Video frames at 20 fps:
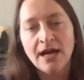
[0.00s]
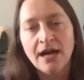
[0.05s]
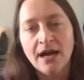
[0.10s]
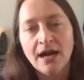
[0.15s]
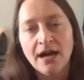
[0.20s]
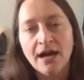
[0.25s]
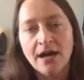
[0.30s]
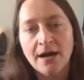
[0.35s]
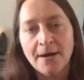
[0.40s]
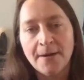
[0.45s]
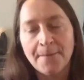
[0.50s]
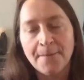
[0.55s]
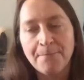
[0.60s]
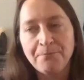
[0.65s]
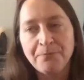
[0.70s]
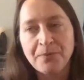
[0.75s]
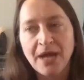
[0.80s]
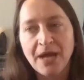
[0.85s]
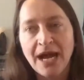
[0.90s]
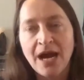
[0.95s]

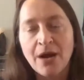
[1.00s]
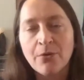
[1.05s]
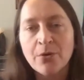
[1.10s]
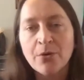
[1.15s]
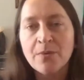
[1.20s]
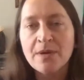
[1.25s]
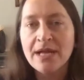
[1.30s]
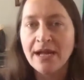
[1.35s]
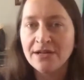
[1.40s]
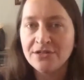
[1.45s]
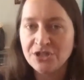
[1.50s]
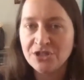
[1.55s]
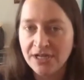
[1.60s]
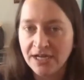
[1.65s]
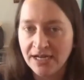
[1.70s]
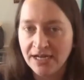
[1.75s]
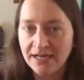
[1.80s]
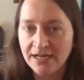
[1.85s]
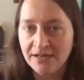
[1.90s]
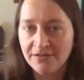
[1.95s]
Um, how are we
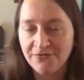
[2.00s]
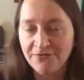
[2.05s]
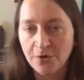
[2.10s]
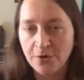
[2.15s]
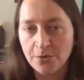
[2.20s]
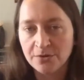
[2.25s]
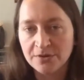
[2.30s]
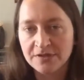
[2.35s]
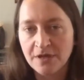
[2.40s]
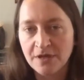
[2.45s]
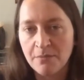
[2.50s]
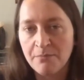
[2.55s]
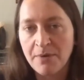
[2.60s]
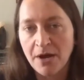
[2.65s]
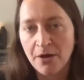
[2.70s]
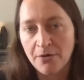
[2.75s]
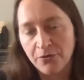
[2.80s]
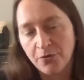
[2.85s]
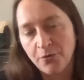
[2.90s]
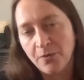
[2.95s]
educating folks
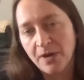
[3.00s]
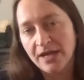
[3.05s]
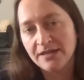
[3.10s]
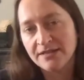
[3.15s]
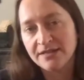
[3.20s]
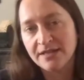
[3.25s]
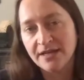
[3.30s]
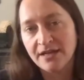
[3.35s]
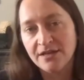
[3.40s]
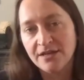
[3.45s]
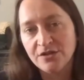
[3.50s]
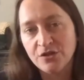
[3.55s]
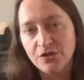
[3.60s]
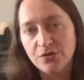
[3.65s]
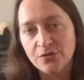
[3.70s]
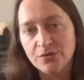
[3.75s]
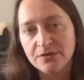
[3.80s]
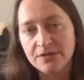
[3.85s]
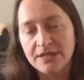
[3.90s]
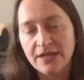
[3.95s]
about the way it's getting
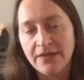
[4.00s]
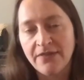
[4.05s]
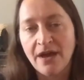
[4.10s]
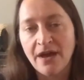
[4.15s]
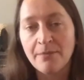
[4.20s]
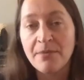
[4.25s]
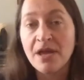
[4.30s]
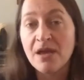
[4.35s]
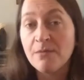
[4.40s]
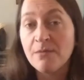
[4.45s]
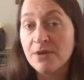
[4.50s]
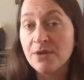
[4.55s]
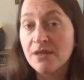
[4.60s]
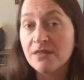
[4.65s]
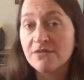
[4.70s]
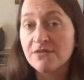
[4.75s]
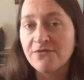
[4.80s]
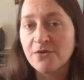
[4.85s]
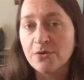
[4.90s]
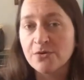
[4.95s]
used? And that may be
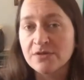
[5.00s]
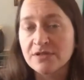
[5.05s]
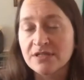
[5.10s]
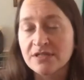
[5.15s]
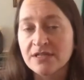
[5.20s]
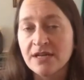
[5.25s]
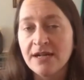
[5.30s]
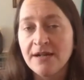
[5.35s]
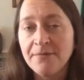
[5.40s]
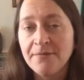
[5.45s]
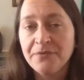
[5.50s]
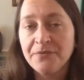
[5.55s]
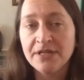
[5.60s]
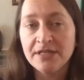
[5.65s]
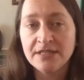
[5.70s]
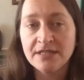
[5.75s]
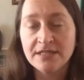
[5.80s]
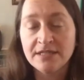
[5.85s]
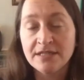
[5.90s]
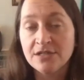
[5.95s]
the folks
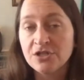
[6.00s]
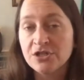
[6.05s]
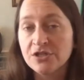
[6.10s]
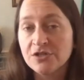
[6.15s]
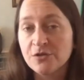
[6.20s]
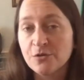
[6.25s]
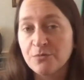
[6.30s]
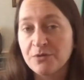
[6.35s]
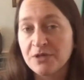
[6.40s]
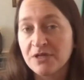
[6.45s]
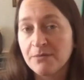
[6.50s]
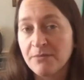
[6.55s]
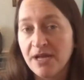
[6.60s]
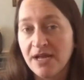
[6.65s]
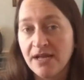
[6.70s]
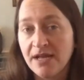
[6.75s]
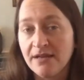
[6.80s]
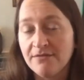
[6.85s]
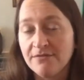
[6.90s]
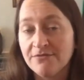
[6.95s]
that decisions are being
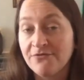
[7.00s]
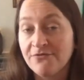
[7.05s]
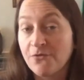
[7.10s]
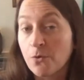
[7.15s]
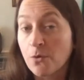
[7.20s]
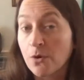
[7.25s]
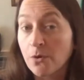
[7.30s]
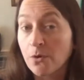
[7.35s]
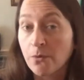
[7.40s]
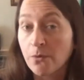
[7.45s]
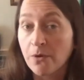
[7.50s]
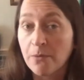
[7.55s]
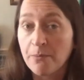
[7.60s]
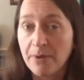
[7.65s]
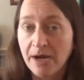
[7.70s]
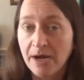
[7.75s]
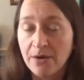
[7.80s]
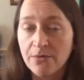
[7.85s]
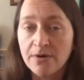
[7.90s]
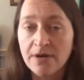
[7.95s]
made for or
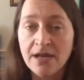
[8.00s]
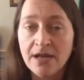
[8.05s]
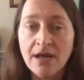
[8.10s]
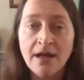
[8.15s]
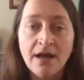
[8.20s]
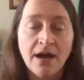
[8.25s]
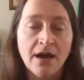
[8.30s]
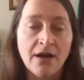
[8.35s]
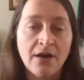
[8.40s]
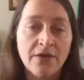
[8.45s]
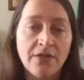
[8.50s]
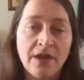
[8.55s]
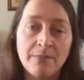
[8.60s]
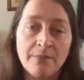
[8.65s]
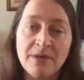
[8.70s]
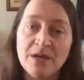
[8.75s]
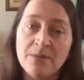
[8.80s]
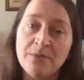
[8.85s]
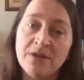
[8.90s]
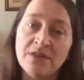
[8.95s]
about. Uh,
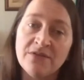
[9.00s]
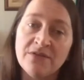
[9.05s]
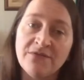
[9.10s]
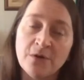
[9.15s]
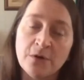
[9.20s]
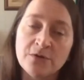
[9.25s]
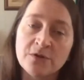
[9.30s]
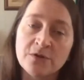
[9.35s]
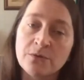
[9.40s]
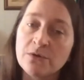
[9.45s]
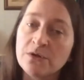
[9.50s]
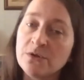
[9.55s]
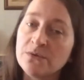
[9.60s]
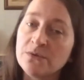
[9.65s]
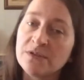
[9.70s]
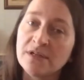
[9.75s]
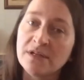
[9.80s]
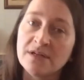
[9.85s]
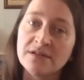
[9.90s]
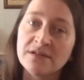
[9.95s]
that may be the folks who are
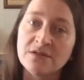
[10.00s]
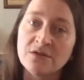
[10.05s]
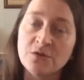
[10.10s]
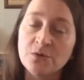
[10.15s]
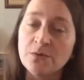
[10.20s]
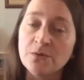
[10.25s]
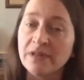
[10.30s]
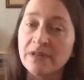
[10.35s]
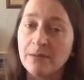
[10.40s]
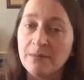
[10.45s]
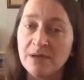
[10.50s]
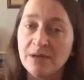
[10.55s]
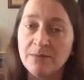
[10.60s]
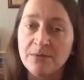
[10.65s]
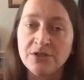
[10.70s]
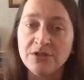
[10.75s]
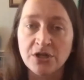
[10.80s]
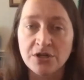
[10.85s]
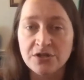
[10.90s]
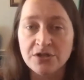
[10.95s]
using it as a tool. That may
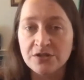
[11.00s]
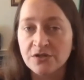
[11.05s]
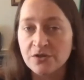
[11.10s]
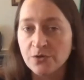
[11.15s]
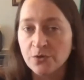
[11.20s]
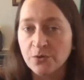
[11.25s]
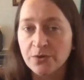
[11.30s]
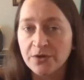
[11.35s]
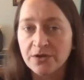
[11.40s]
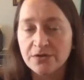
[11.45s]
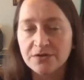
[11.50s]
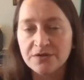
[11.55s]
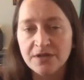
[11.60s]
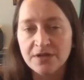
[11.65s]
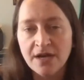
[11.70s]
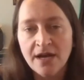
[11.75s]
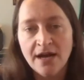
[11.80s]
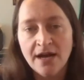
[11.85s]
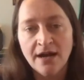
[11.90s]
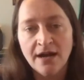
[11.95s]
be judges and lawyers.
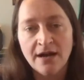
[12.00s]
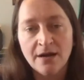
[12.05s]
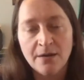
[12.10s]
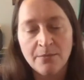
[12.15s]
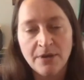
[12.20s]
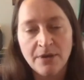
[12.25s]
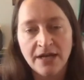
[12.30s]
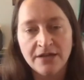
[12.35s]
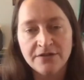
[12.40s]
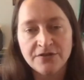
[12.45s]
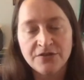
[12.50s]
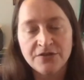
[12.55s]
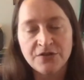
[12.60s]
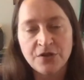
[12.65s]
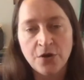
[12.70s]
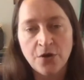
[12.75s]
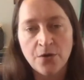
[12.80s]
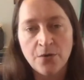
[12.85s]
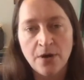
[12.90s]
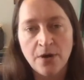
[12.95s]
Um, and
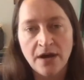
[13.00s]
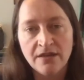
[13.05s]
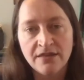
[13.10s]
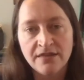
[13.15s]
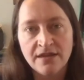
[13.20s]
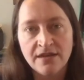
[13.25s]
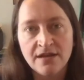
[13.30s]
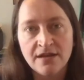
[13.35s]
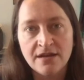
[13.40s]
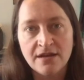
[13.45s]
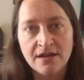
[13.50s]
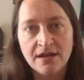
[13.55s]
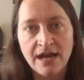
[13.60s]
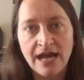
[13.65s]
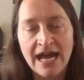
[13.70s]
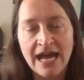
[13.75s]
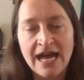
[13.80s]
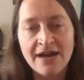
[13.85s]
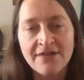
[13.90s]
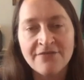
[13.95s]
so I think
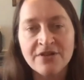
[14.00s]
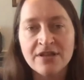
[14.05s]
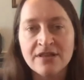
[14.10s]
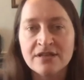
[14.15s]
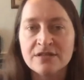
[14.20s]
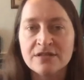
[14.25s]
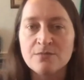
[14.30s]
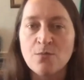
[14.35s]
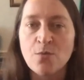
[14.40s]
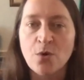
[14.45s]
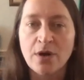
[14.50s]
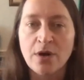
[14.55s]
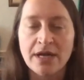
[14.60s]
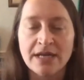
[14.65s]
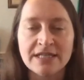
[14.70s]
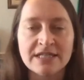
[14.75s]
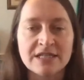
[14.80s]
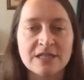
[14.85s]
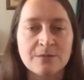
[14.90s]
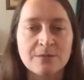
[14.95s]
having this more
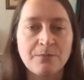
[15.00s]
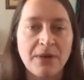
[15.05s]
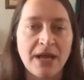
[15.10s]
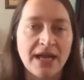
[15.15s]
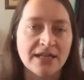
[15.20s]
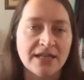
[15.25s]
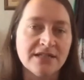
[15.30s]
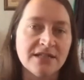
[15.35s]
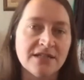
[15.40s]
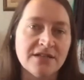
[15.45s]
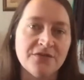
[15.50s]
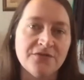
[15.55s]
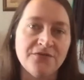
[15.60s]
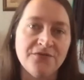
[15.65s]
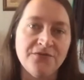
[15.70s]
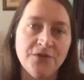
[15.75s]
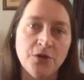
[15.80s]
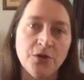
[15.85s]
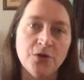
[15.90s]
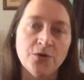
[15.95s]
expansive
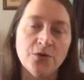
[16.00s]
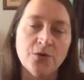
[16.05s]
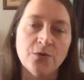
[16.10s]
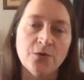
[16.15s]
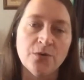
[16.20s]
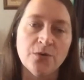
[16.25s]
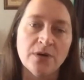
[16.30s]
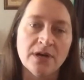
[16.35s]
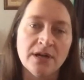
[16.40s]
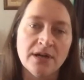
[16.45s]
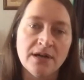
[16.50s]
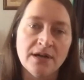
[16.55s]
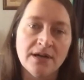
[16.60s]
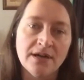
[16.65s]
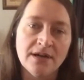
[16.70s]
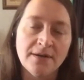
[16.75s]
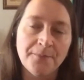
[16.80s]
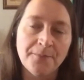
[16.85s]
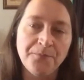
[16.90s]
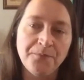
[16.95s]
view
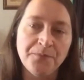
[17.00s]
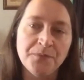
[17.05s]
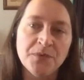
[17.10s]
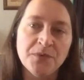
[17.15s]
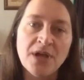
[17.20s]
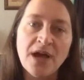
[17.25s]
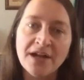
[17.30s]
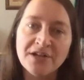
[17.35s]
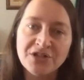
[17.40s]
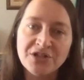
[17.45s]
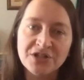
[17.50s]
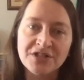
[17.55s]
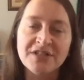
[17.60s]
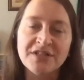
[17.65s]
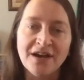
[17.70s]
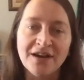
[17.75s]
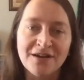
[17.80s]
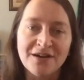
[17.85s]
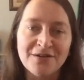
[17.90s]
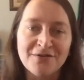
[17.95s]
not
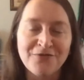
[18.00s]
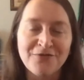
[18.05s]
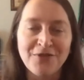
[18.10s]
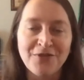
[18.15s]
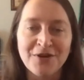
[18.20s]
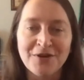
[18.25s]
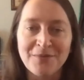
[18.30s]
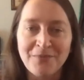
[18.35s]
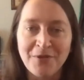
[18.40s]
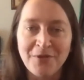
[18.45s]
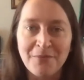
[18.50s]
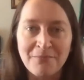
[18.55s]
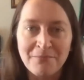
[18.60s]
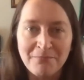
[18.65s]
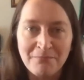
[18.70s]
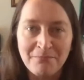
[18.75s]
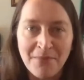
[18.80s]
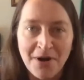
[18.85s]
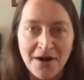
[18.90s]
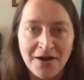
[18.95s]
just of the the
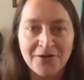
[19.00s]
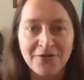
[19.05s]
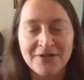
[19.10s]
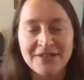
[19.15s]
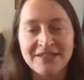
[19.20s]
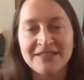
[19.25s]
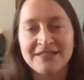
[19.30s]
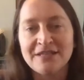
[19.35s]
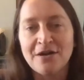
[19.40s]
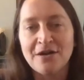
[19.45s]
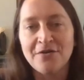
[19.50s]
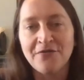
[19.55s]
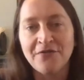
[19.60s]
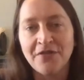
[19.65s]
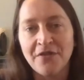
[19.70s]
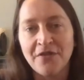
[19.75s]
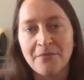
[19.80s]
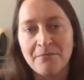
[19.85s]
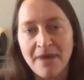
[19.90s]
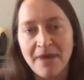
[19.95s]
model itself
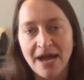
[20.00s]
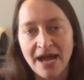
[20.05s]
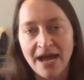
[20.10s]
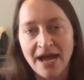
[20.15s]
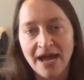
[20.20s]
and the math